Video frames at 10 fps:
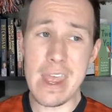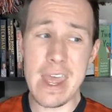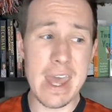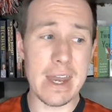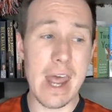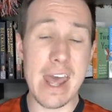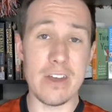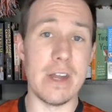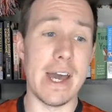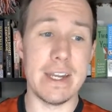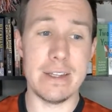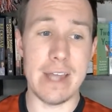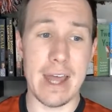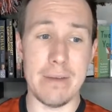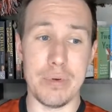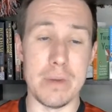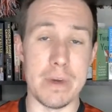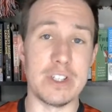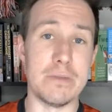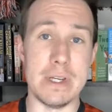And at United, that pretty
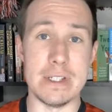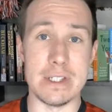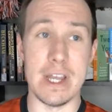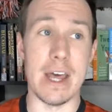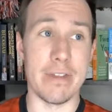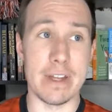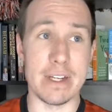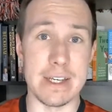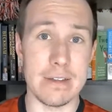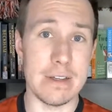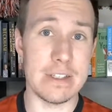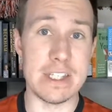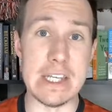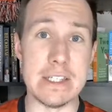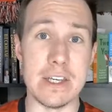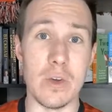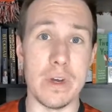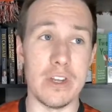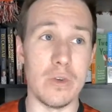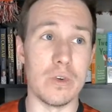much means death. That's like sneezing
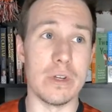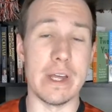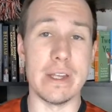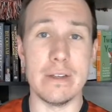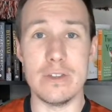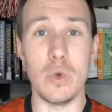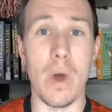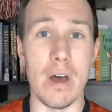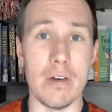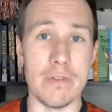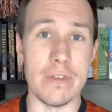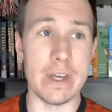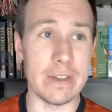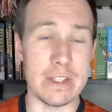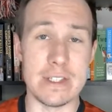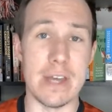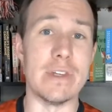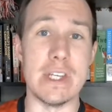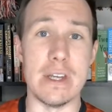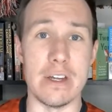when you were like 12 in like the
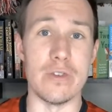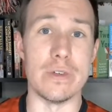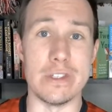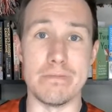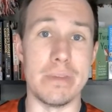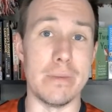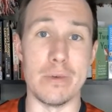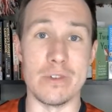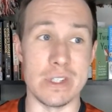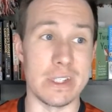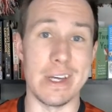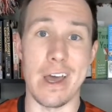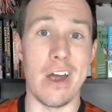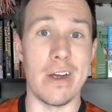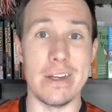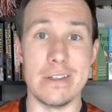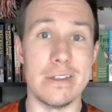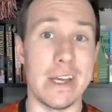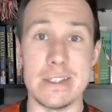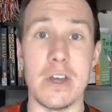1700s. People are just like, all right,
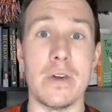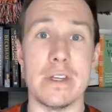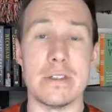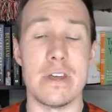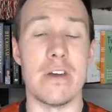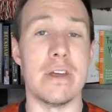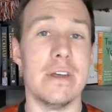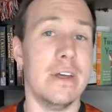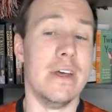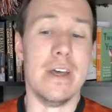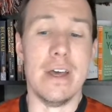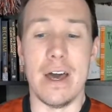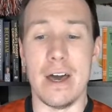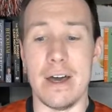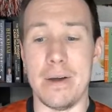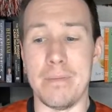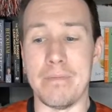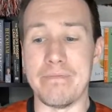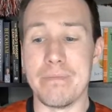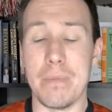nice knowing you. Sorry.
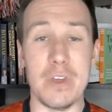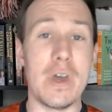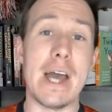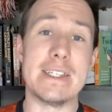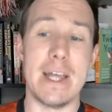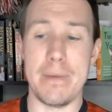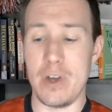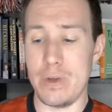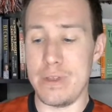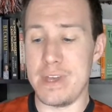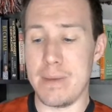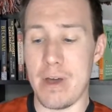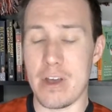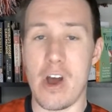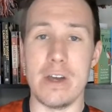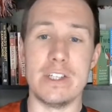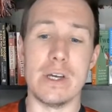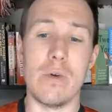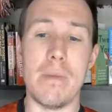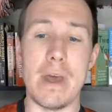But you guys let me know what you think about Carney
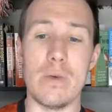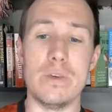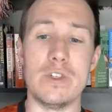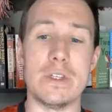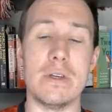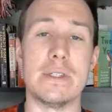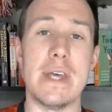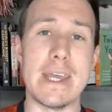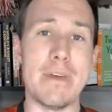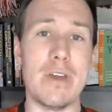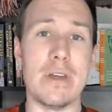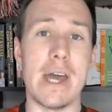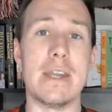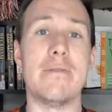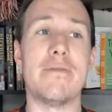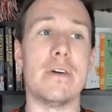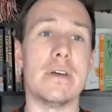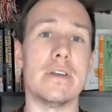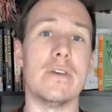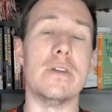Chukwuemeka. Would you still take him at United if
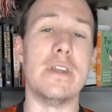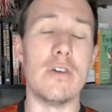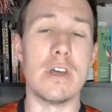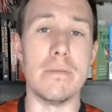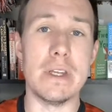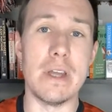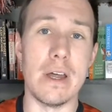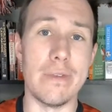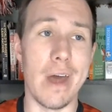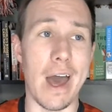a good deal can be done?